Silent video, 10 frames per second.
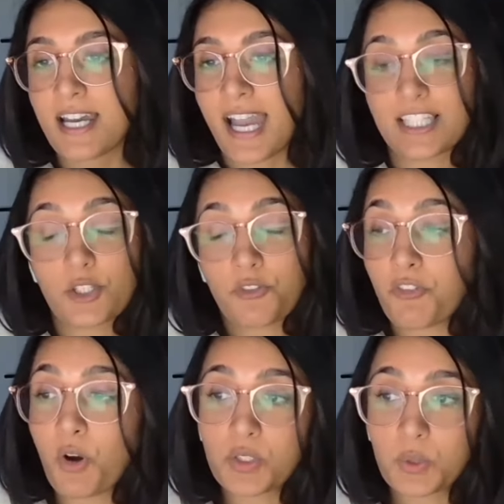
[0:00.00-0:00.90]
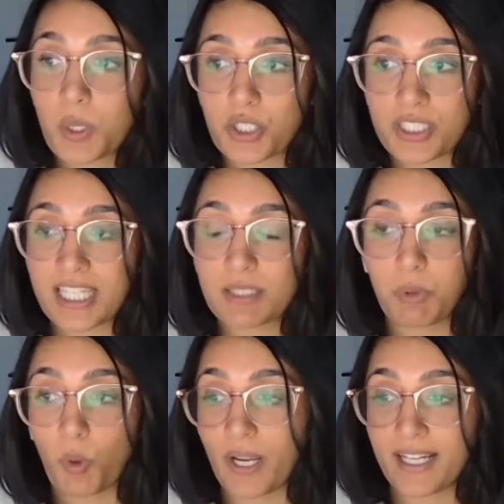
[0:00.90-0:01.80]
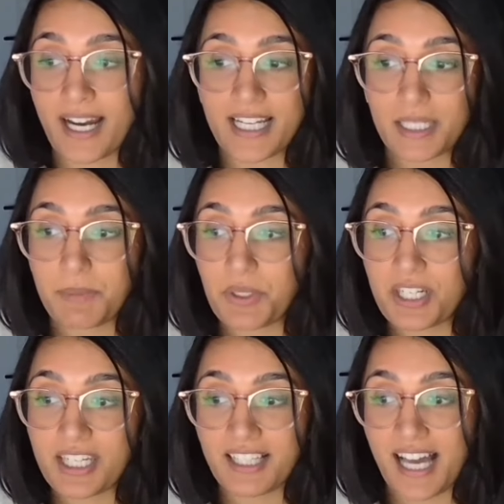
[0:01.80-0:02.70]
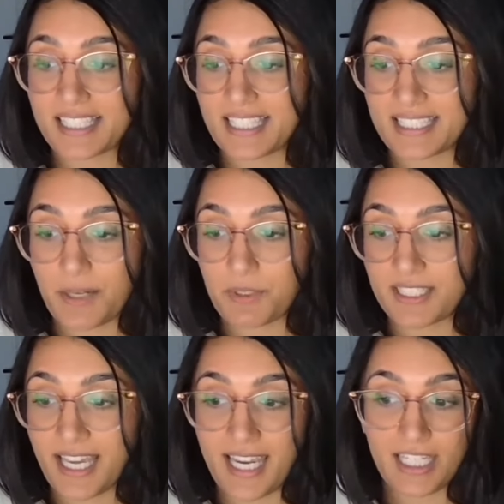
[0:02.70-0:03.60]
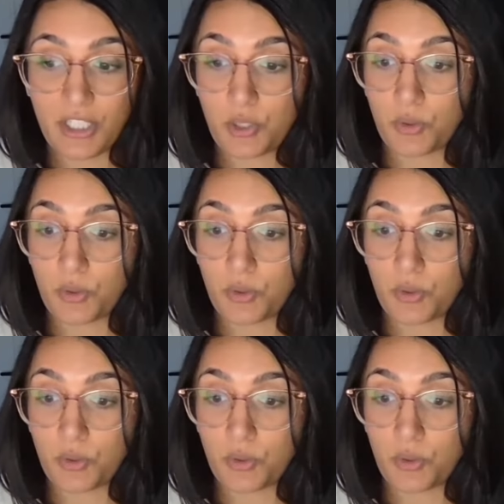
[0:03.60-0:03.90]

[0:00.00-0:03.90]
and so for folks who are just exploring kind of community classes, I would say,